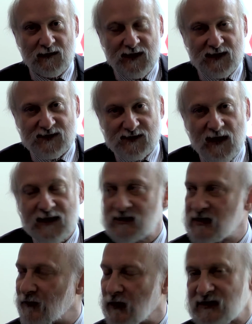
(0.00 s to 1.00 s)
this
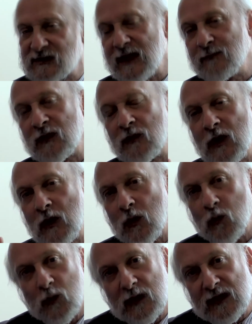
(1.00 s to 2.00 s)
scientific statement,
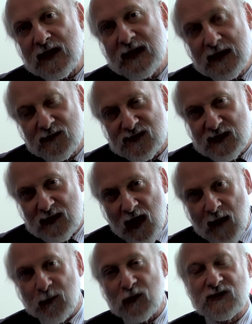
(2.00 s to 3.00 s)
really gives the
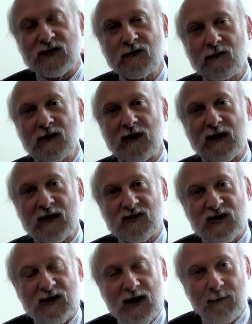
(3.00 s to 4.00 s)
opportunity
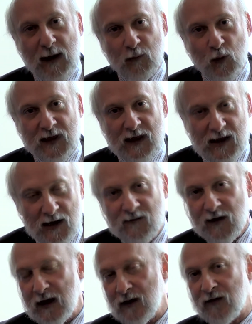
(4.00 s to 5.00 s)
to come up with
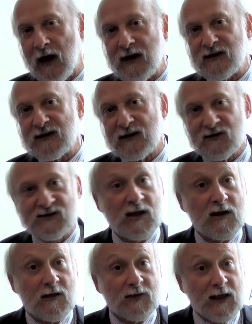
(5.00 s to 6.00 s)
innovative ideas
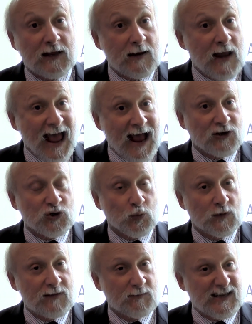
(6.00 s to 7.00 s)
that can
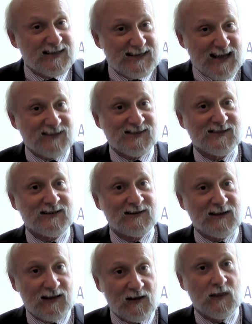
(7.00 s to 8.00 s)
actually be
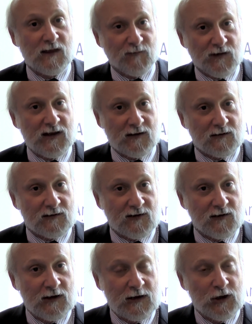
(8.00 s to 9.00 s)
tested in the
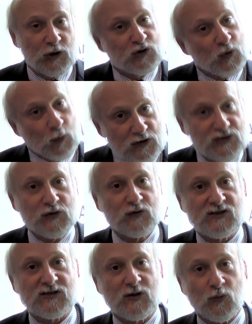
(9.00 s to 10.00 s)
field to
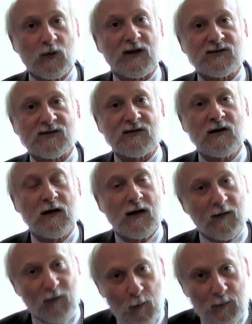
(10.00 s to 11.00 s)
reduce the risk
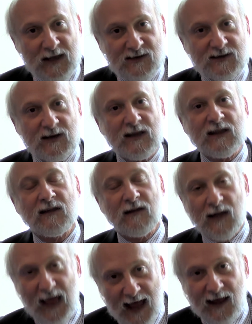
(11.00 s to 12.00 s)
of obesity
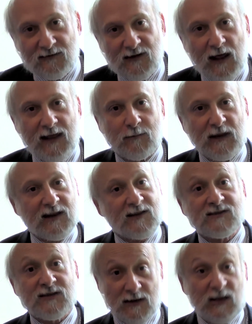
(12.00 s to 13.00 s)
and
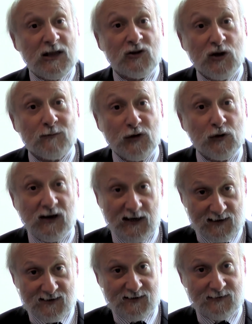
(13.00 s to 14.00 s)
diabetes in
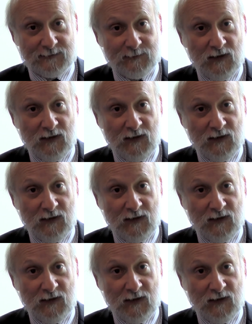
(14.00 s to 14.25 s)
communities.